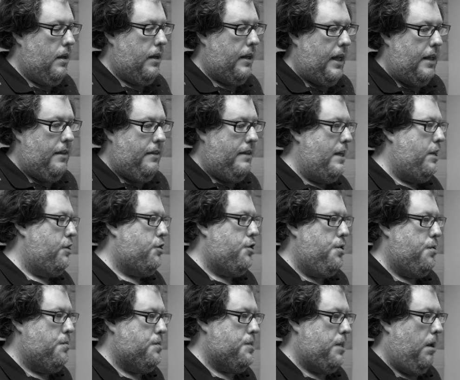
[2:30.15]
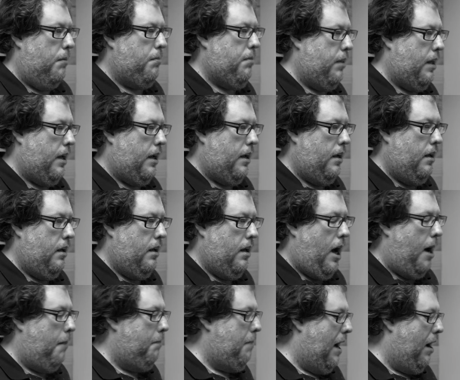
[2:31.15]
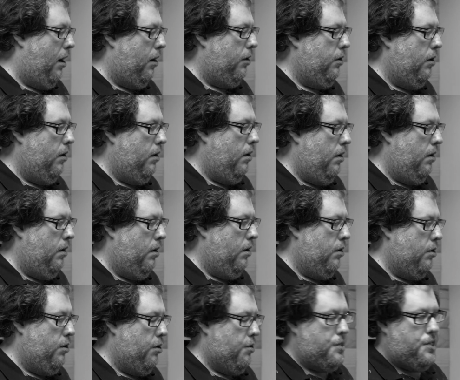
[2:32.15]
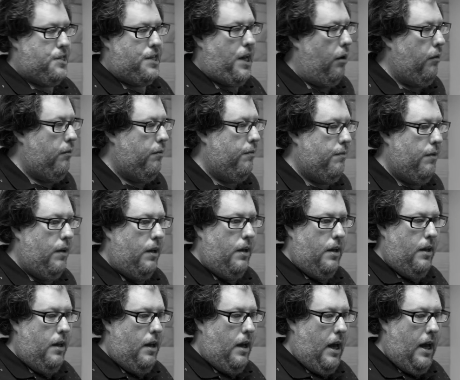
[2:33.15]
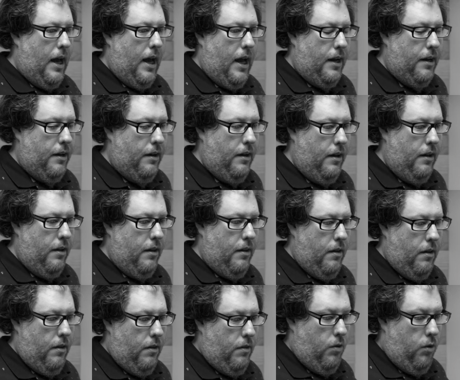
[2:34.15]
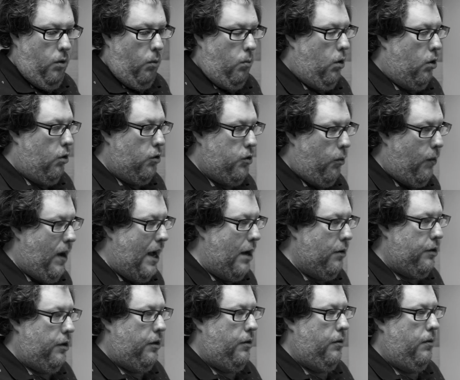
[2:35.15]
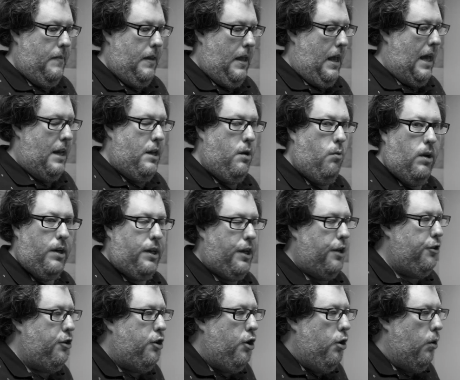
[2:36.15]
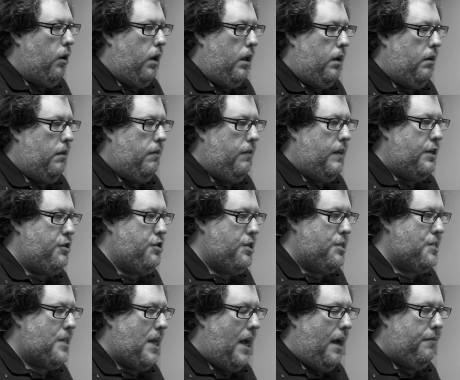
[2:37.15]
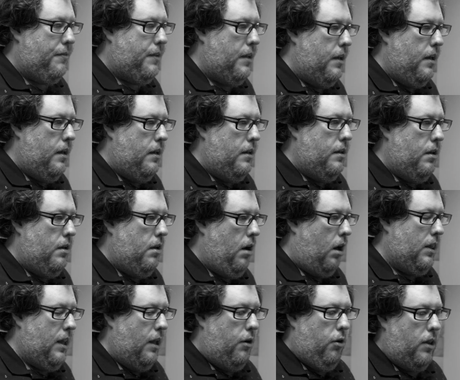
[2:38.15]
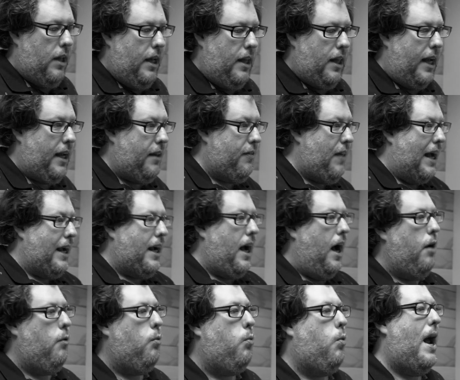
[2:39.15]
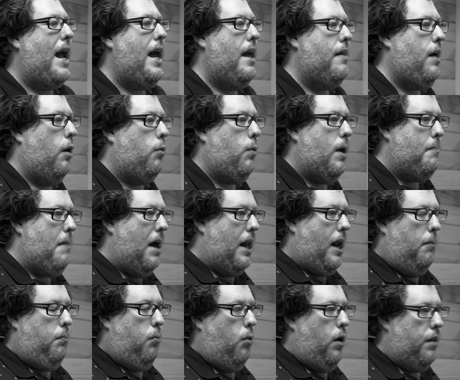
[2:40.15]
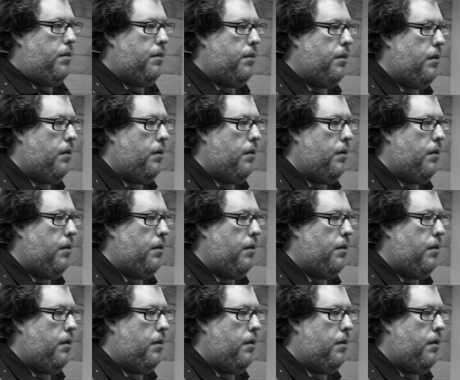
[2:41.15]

can teach you something about yourself and the world around you. Anyone can do it. They just have to, literally, like that guy Ray that we met up with,